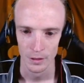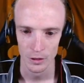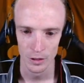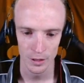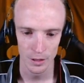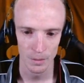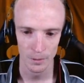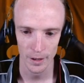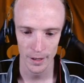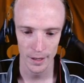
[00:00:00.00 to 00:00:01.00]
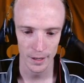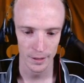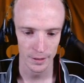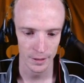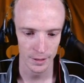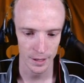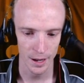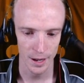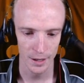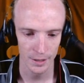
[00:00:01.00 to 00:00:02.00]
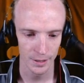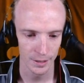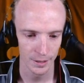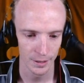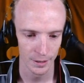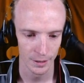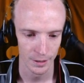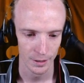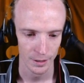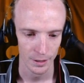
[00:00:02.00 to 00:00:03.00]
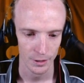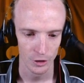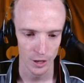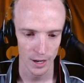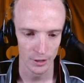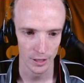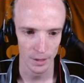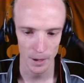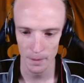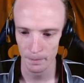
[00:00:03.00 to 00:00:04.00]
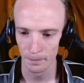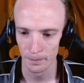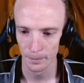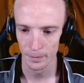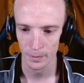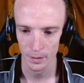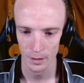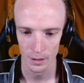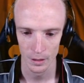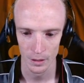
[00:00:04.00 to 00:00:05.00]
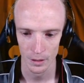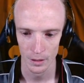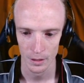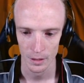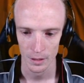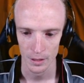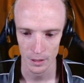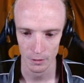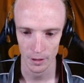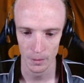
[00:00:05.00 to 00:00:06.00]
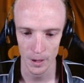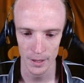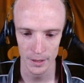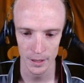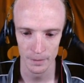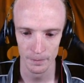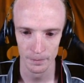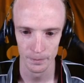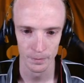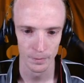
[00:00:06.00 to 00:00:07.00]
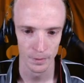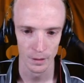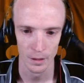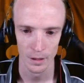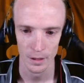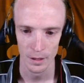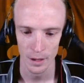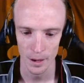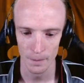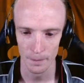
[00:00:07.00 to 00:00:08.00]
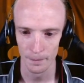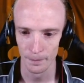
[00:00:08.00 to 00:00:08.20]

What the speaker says: Just so I'm ready to start charging him up. So Rayquaza. Yep.